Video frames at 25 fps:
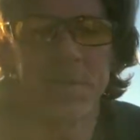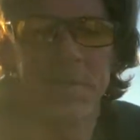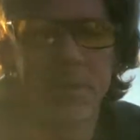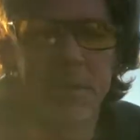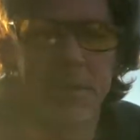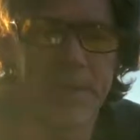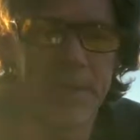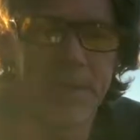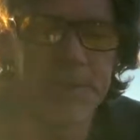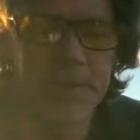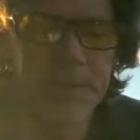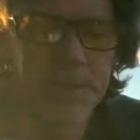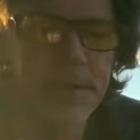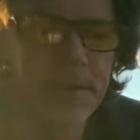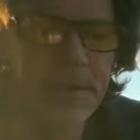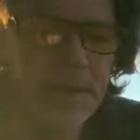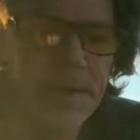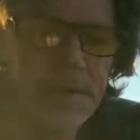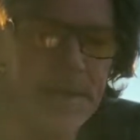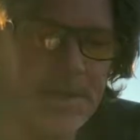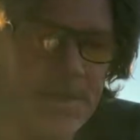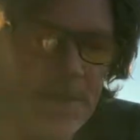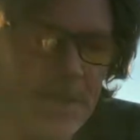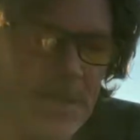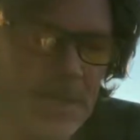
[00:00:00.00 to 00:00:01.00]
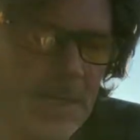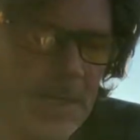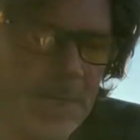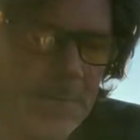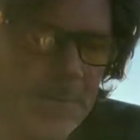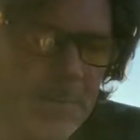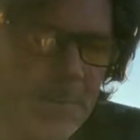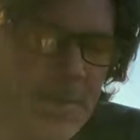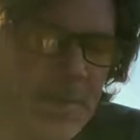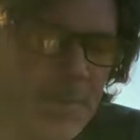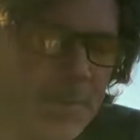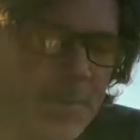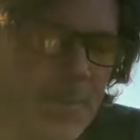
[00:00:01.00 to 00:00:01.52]
the leash.
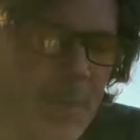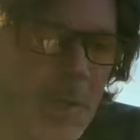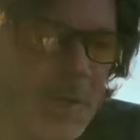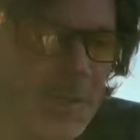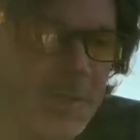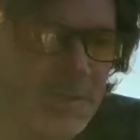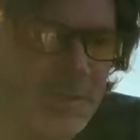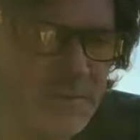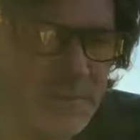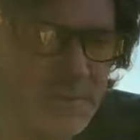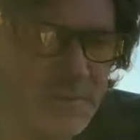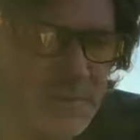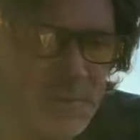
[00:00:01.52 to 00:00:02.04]
The other part is there's